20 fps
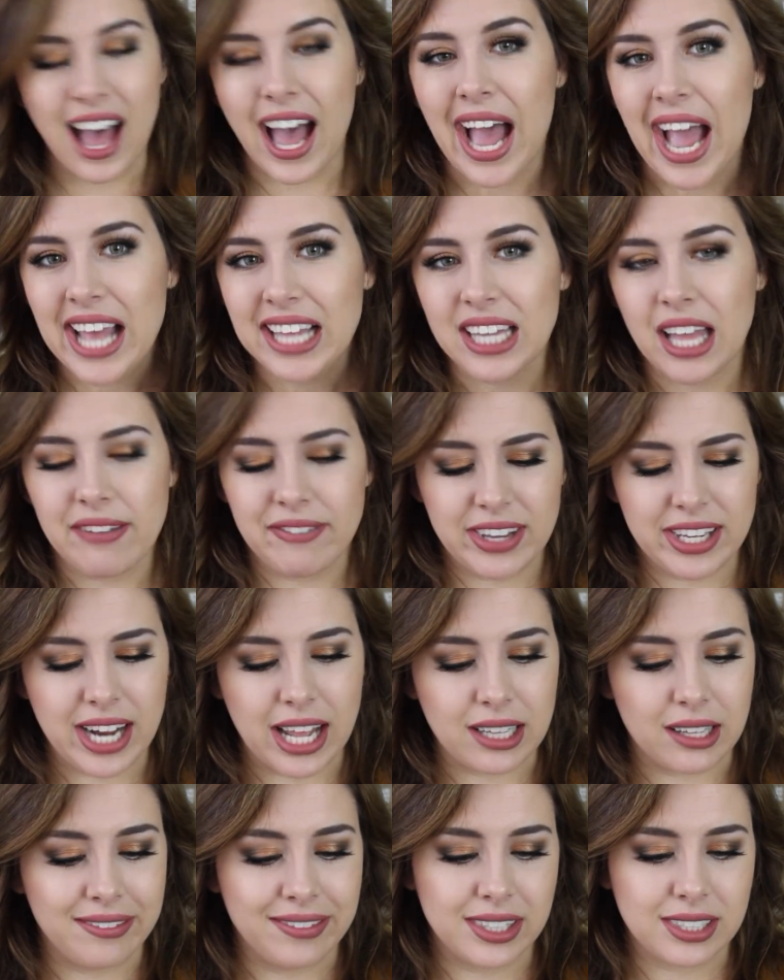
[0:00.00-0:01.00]
I love it.
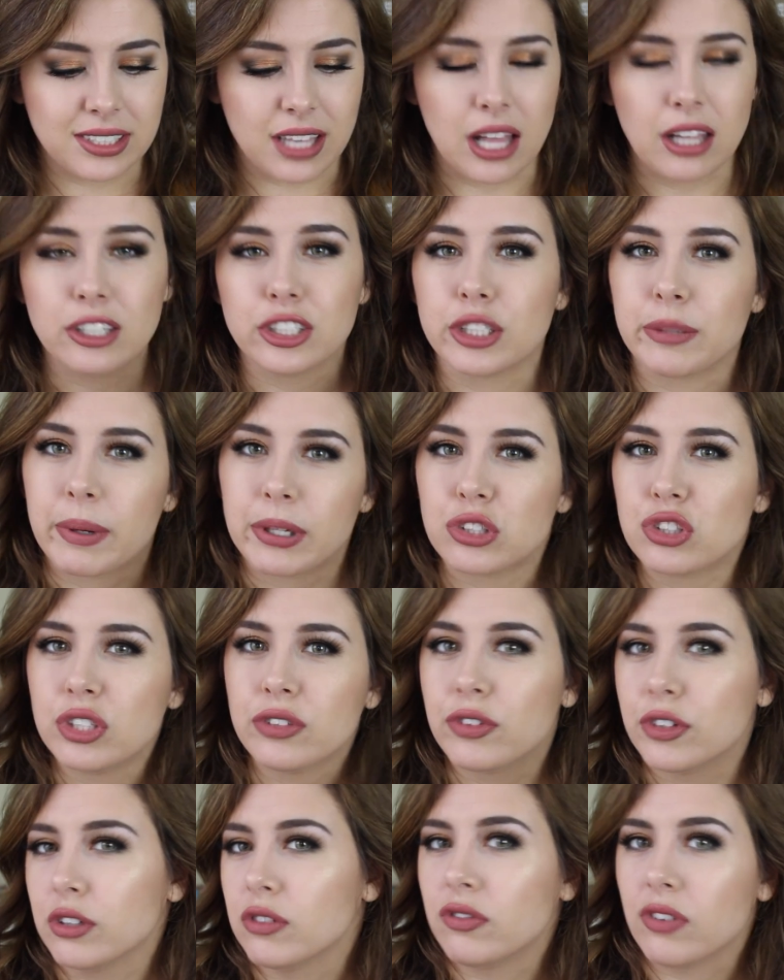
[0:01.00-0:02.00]
I love this color,
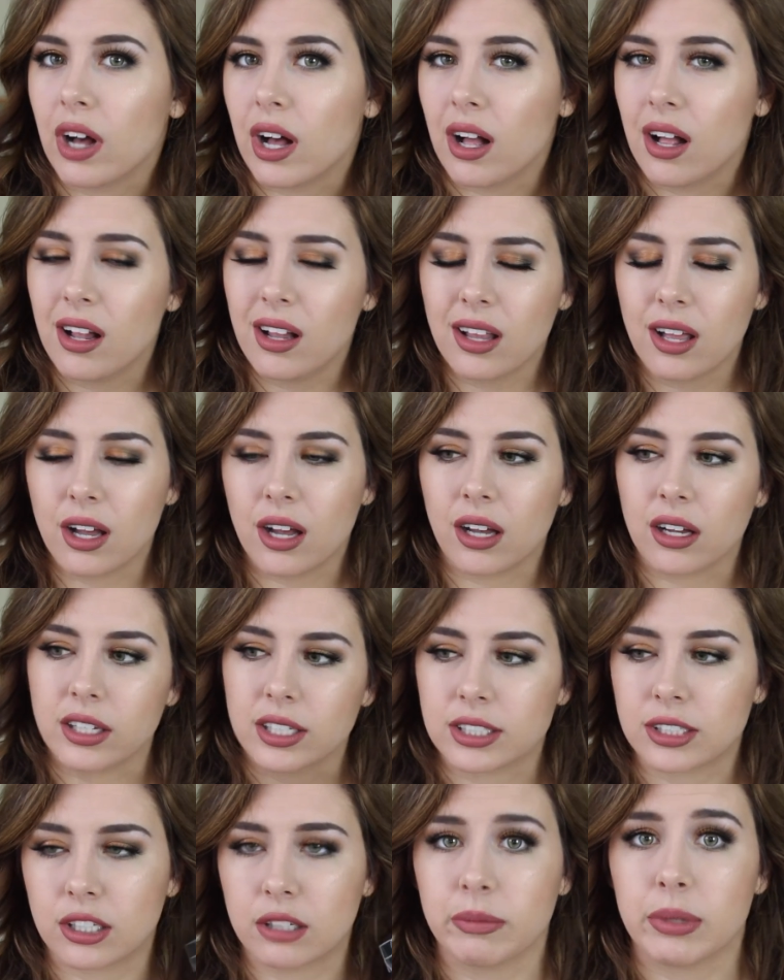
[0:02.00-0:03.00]
especially for fall. Oh,
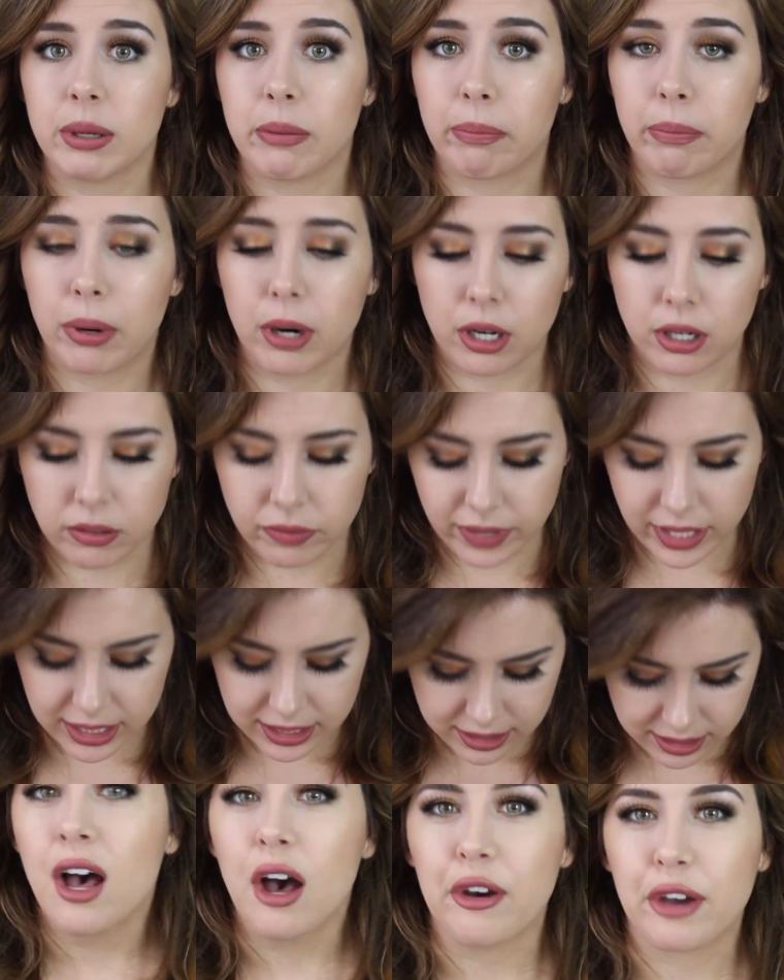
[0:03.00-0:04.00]
it's gonna be perfect.